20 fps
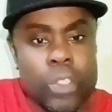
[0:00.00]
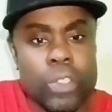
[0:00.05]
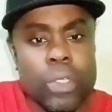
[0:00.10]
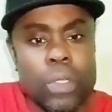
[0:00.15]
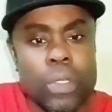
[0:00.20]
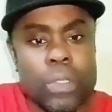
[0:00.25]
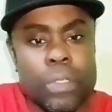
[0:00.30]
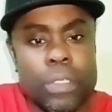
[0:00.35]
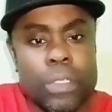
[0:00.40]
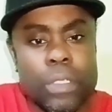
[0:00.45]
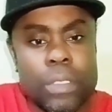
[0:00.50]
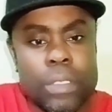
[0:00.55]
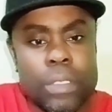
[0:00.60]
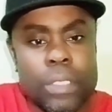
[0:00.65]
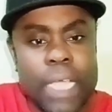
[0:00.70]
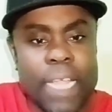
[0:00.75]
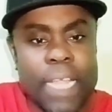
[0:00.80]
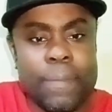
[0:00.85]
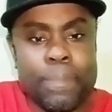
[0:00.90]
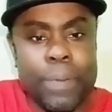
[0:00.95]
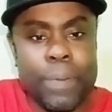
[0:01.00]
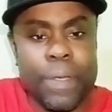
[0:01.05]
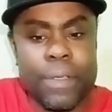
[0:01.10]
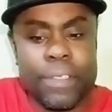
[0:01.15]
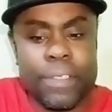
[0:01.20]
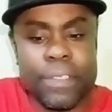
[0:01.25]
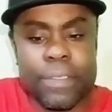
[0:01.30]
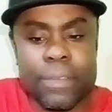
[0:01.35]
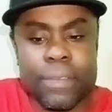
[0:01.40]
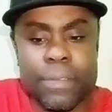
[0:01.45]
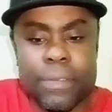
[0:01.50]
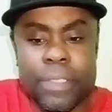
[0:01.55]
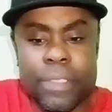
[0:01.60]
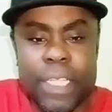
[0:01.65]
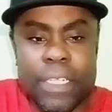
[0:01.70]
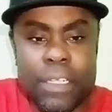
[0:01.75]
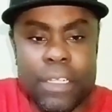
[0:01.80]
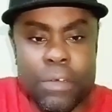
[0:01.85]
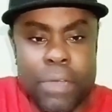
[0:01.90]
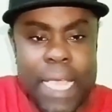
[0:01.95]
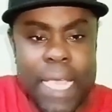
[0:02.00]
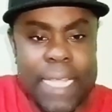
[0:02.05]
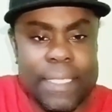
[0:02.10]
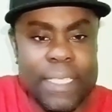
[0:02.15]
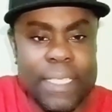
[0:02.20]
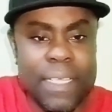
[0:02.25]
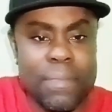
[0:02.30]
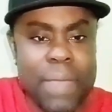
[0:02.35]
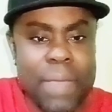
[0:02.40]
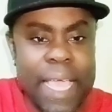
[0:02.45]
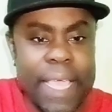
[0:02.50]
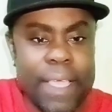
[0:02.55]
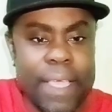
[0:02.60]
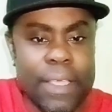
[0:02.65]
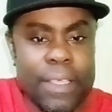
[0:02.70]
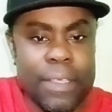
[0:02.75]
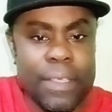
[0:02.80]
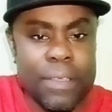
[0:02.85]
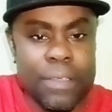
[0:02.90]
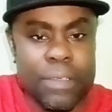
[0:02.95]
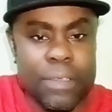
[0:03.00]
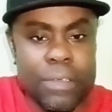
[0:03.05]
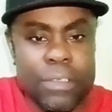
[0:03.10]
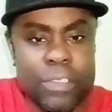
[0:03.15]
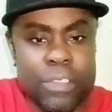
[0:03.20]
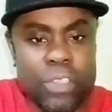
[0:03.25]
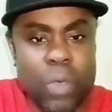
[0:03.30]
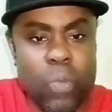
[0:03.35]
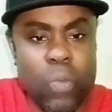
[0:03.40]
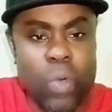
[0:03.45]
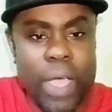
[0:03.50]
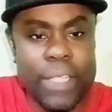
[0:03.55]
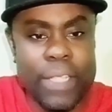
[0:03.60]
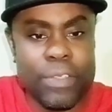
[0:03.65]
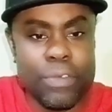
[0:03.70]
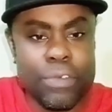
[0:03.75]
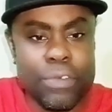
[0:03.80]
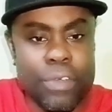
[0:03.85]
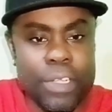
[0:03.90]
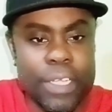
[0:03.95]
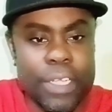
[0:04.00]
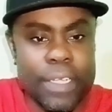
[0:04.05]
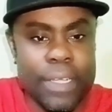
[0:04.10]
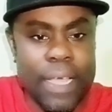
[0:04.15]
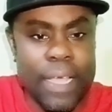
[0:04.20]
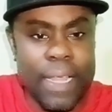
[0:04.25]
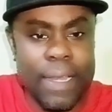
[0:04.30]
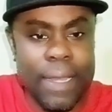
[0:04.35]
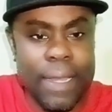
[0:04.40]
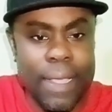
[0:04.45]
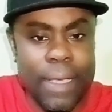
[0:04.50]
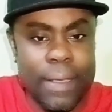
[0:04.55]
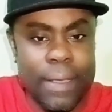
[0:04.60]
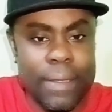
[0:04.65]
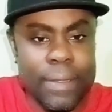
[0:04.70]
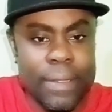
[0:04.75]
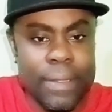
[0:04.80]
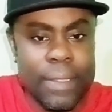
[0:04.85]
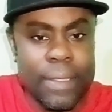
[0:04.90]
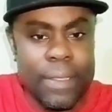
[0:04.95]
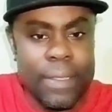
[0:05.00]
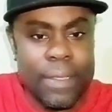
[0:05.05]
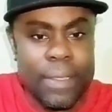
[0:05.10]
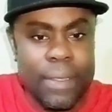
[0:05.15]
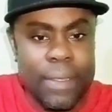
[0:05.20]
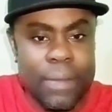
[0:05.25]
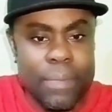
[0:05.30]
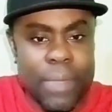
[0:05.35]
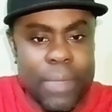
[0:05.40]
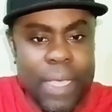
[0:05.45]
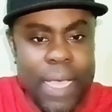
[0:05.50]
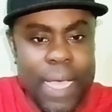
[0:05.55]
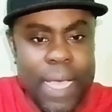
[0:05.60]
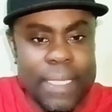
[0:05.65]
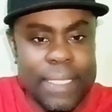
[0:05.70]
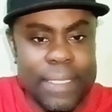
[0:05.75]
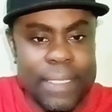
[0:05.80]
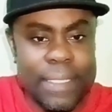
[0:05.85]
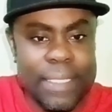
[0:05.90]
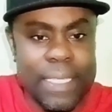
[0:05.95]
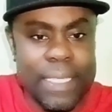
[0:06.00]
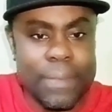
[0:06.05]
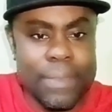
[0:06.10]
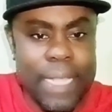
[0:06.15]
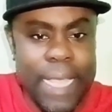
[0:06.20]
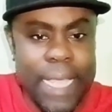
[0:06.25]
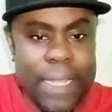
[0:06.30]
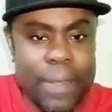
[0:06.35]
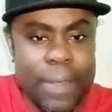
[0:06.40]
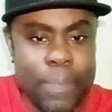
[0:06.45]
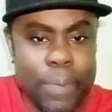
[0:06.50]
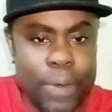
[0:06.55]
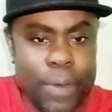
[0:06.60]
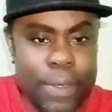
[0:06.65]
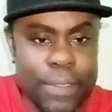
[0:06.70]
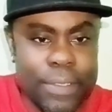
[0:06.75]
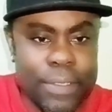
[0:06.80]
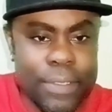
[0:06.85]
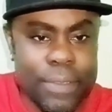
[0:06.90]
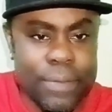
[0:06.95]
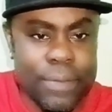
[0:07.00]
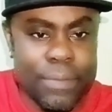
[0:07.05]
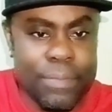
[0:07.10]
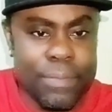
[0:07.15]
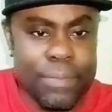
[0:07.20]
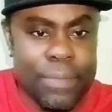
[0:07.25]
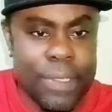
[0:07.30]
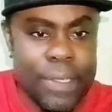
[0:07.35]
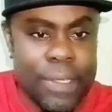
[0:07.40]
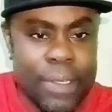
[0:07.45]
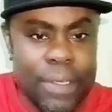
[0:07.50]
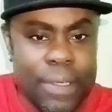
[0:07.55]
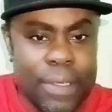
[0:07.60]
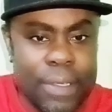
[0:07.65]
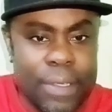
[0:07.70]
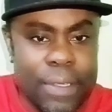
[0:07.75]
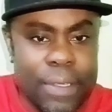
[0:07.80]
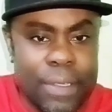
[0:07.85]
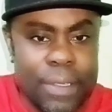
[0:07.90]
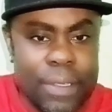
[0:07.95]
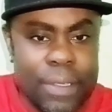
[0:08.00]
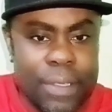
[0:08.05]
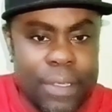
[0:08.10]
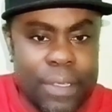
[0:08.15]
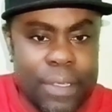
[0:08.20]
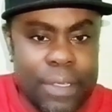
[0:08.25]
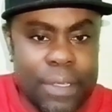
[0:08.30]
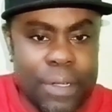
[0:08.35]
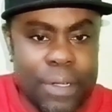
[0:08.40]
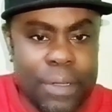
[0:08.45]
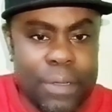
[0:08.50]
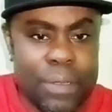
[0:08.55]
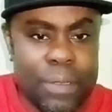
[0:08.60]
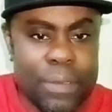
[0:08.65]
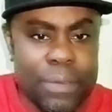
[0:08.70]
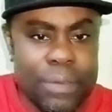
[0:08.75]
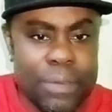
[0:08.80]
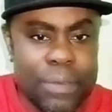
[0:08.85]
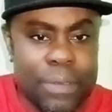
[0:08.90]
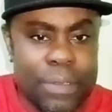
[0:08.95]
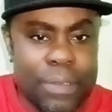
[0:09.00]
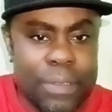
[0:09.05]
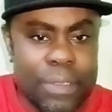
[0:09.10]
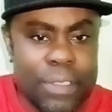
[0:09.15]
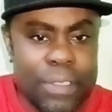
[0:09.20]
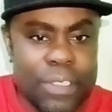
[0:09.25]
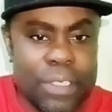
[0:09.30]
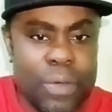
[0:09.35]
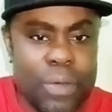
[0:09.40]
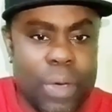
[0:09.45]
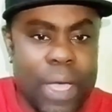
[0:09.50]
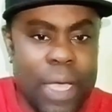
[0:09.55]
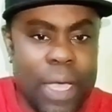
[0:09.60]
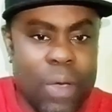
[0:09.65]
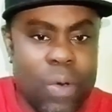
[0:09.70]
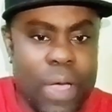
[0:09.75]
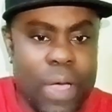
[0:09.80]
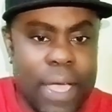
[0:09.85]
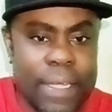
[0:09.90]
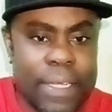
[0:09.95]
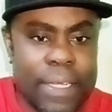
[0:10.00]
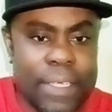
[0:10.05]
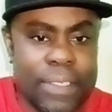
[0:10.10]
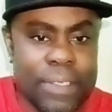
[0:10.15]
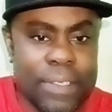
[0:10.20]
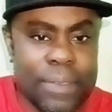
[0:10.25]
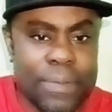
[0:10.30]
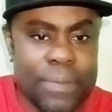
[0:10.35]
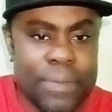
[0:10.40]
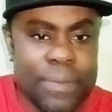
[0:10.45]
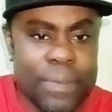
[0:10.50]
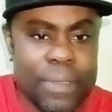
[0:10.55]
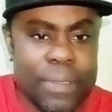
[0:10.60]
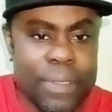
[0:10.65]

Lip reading: So that person did the right thing by somewhat running along, because it seems like the person, you know, see what I go on this up.